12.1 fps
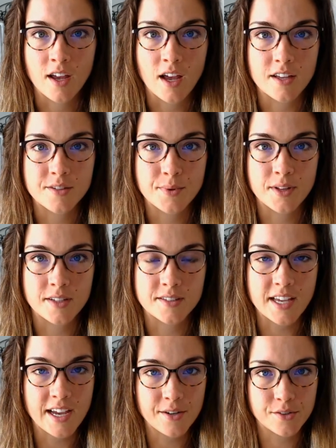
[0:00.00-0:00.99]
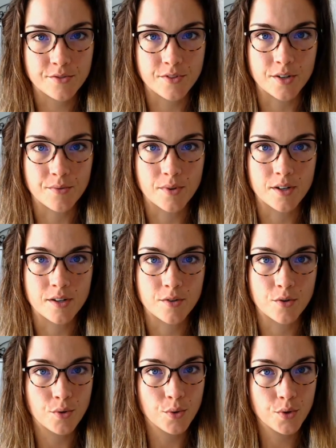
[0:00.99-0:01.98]
as well as how to run one,
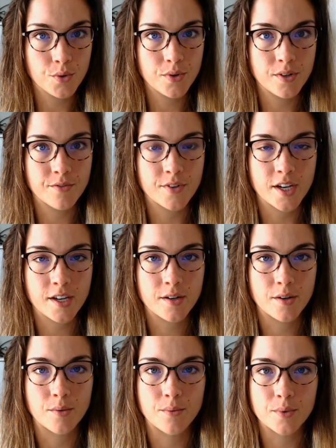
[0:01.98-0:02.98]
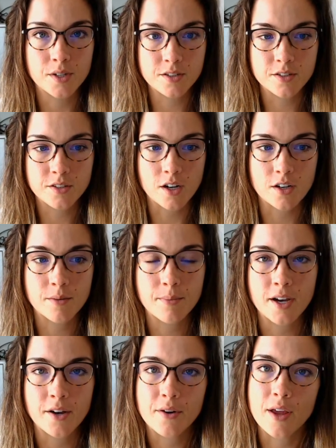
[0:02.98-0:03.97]
who to invite, what to talk
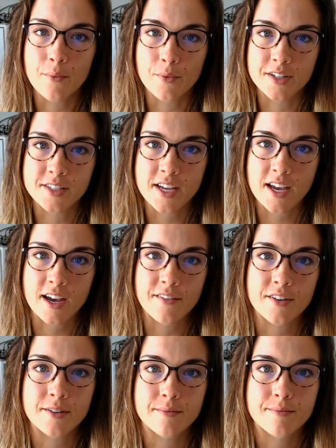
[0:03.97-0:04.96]
about, and when to have it.